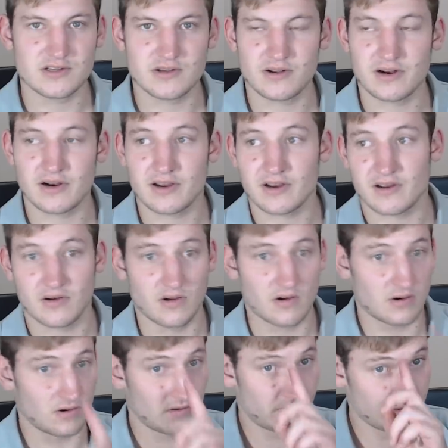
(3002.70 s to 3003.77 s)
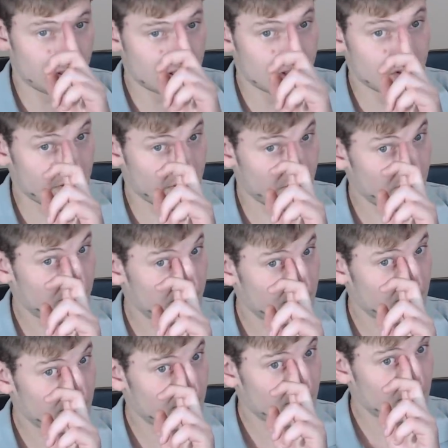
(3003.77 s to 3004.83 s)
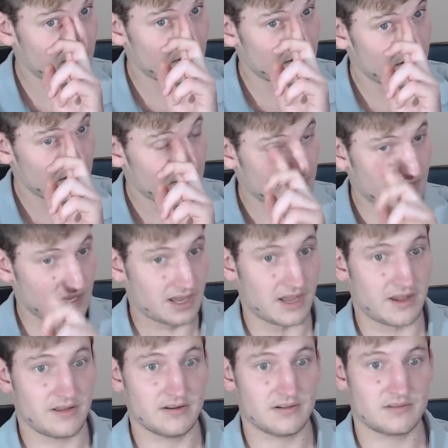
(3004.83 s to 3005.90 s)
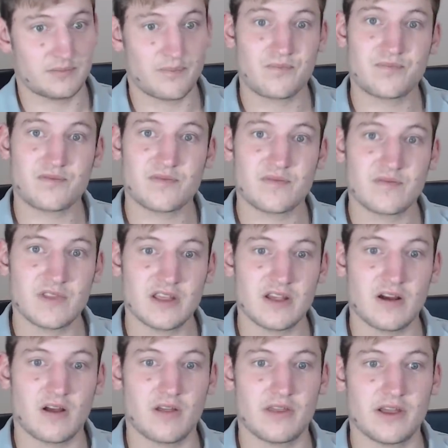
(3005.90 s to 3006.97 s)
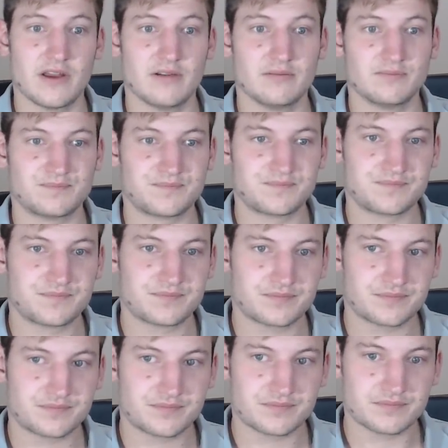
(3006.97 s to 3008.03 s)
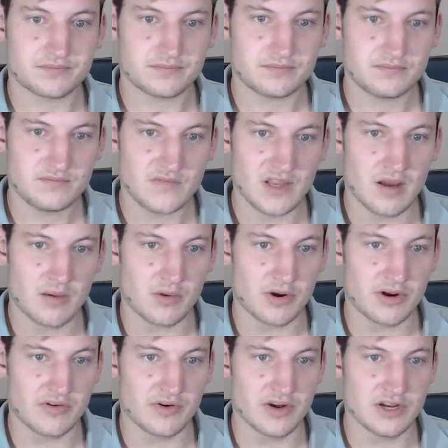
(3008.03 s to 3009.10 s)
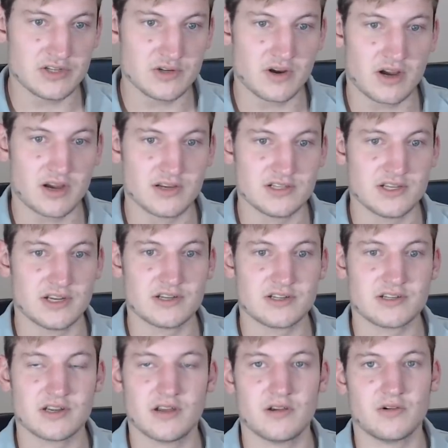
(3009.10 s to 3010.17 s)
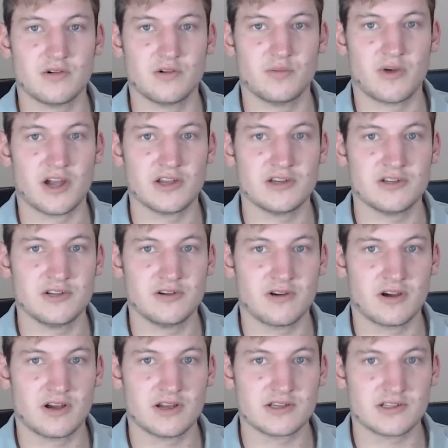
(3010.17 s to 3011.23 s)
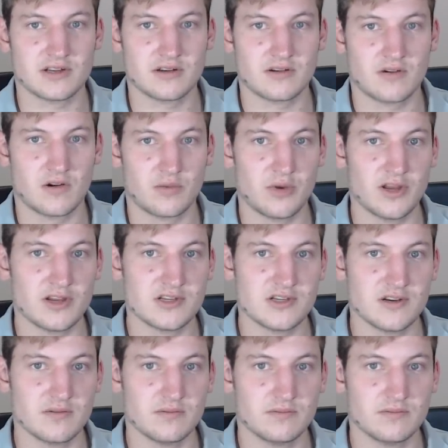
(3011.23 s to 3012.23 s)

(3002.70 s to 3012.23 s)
that I can log off the stream, and yeah, then I'm gonna greet you guys here. So goodbye to you guys, and God bless you.